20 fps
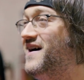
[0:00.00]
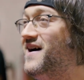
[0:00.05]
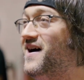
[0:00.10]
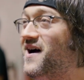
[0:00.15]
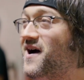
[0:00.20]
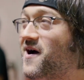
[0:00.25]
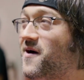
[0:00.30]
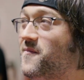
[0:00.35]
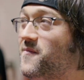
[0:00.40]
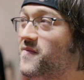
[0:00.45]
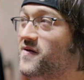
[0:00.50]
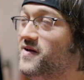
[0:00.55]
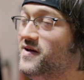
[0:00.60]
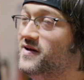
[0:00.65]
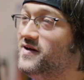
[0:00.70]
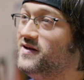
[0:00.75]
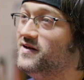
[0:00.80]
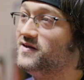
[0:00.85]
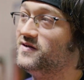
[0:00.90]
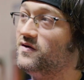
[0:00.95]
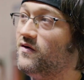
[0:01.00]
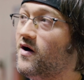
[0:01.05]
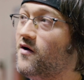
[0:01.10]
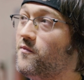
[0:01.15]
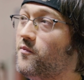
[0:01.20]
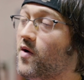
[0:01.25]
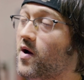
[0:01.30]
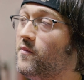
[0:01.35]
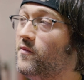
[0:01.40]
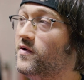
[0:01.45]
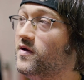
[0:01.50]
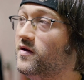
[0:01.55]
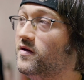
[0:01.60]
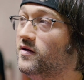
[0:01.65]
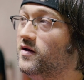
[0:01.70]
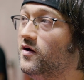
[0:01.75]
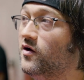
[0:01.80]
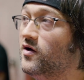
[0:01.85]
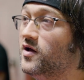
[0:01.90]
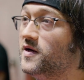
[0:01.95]
Um, so I probably,
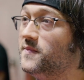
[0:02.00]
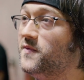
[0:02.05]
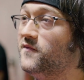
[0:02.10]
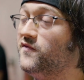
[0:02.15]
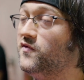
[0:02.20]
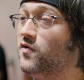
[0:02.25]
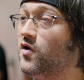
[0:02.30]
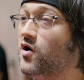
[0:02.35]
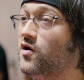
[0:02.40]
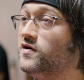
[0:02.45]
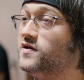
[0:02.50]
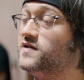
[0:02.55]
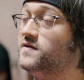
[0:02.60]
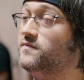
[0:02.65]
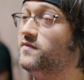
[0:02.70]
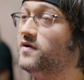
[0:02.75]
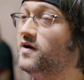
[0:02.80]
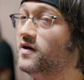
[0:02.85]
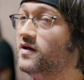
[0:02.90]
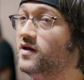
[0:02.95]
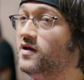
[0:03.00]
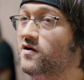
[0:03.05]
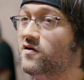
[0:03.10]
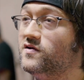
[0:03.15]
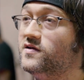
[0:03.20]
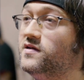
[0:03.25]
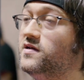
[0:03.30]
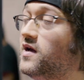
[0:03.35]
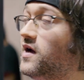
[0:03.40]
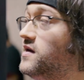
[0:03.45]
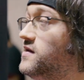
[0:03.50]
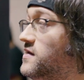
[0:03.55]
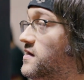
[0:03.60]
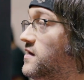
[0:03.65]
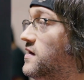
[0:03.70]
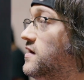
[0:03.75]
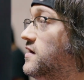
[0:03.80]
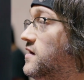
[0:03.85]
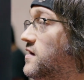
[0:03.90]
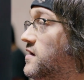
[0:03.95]
you know, hit up a few artists and be like, here's the
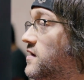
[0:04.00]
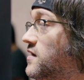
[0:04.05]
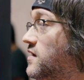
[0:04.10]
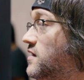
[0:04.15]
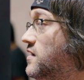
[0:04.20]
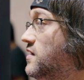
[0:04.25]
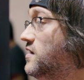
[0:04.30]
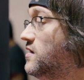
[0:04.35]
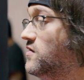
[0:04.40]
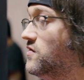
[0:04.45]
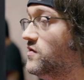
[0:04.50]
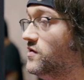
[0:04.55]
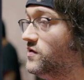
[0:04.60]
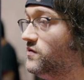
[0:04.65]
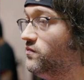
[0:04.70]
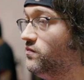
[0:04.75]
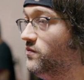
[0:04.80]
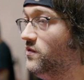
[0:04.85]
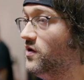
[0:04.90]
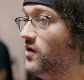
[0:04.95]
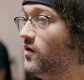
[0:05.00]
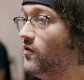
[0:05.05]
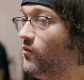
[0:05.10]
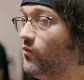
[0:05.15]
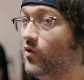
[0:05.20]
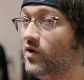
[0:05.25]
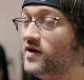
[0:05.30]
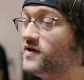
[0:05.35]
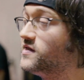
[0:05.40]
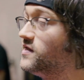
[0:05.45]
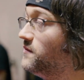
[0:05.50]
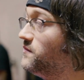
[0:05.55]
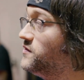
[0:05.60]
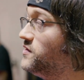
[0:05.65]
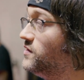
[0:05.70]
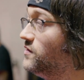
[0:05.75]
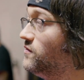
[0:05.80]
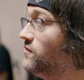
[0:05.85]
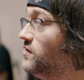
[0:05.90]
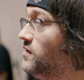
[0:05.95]
idea, here's, you know, what it's up
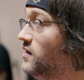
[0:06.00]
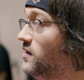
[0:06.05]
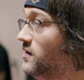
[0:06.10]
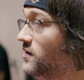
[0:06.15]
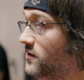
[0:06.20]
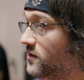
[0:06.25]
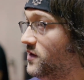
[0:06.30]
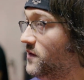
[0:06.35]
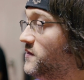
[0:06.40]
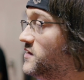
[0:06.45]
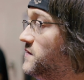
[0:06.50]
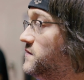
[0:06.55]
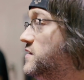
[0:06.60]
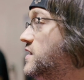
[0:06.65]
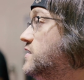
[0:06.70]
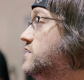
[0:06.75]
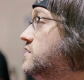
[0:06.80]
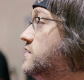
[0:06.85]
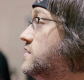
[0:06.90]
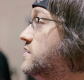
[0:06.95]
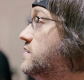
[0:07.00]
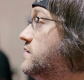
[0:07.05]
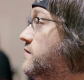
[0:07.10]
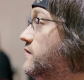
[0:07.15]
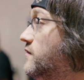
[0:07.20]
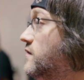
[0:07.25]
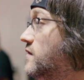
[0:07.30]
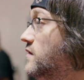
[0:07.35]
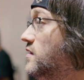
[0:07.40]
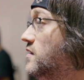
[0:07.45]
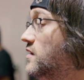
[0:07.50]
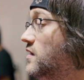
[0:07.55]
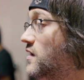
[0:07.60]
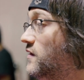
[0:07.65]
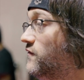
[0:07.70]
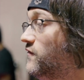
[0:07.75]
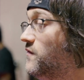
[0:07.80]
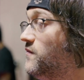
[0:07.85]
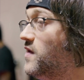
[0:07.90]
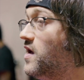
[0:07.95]
to. Give me some sketches. Okay.
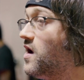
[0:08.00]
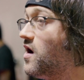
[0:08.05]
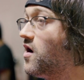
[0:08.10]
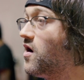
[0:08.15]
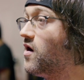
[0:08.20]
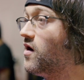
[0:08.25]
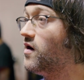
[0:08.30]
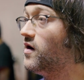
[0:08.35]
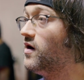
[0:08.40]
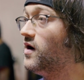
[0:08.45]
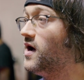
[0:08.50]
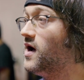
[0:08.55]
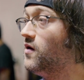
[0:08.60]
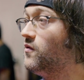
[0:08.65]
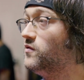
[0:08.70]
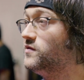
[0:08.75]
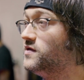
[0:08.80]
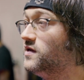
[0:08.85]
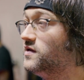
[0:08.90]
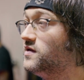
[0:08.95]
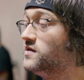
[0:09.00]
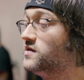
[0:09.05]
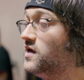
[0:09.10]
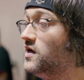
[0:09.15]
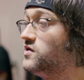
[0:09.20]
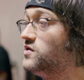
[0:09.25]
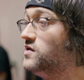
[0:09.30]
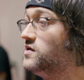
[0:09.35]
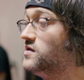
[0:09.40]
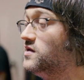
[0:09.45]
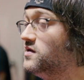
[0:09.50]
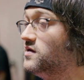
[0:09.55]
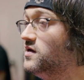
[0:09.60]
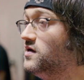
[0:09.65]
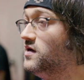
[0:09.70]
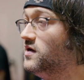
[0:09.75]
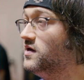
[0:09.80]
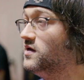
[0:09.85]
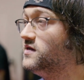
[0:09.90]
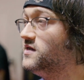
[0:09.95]
And from there, uh, we'll take the sketches and
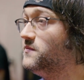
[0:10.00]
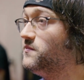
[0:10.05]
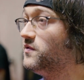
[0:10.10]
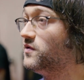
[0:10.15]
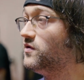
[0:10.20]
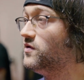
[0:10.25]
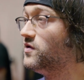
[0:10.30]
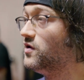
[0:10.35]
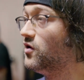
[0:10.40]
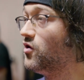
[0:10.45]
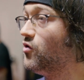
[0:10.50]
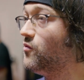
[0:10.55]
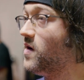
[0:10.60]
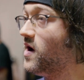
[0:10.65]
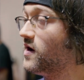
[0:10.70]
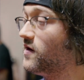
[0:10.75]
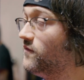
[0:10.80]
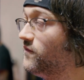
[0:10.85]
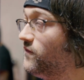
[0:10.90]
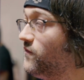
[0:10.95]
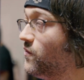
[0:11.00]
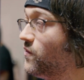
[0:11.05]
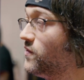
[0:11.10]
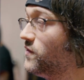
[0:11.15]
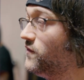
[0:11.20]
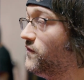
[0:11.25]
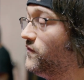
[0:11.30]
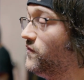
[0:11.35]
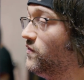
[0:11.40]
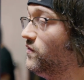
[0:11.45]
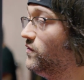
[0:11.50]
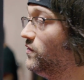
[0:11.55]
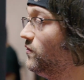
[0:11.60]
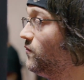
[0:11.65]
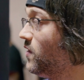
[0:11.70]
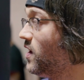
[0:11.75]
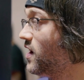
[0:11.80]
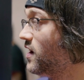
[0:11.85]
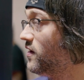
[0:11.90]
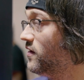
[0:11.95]
typically they'll go back and forth for a little
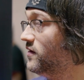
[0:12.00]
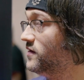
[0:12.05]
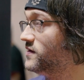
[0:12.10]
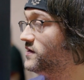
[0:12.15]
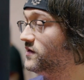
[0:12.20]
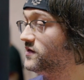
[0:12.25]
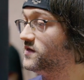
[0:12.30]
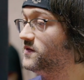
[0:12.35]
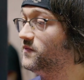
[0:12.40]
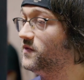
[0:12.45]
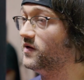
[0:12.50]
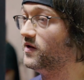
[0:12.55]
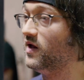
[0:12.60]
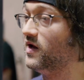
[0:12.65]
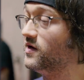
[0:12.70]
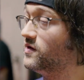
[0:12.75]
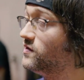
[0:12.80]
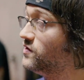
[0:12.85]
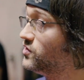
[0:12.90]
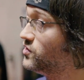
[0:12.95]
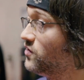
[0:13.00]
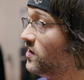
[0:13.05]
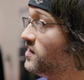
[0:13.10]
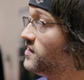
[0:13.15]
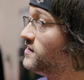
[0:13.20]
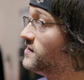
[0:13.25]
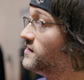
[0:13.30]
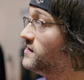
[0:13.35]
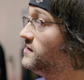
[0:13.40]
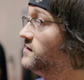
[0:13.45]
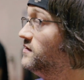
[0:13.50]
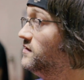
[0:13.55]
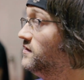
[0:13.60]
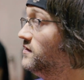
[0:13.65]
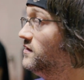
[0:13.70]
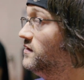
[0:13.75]
while until something like strikes.